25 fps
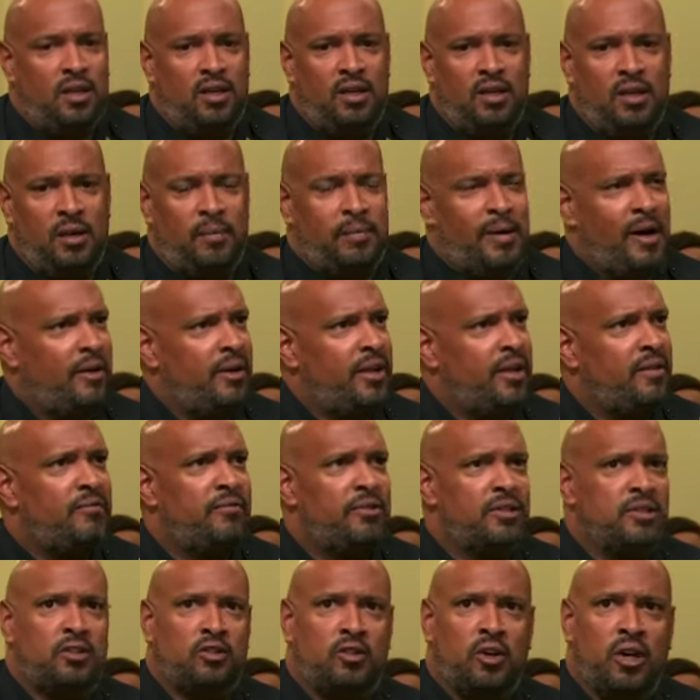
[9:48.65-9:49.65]
about
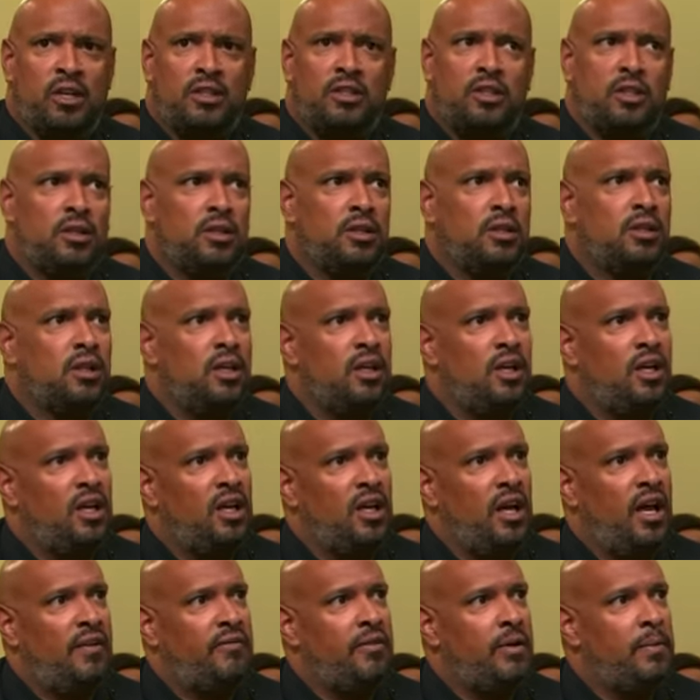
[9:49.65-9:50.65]
infrastructure.
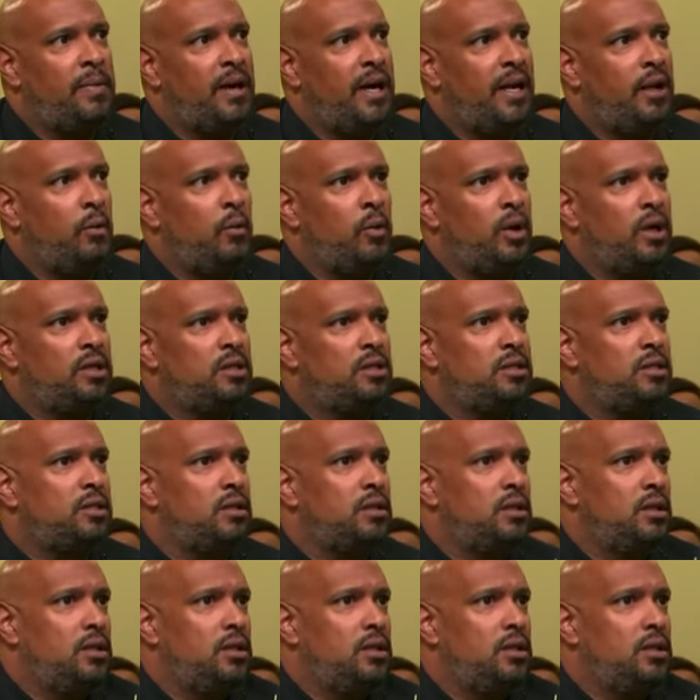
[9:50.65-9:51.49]
Everybody wants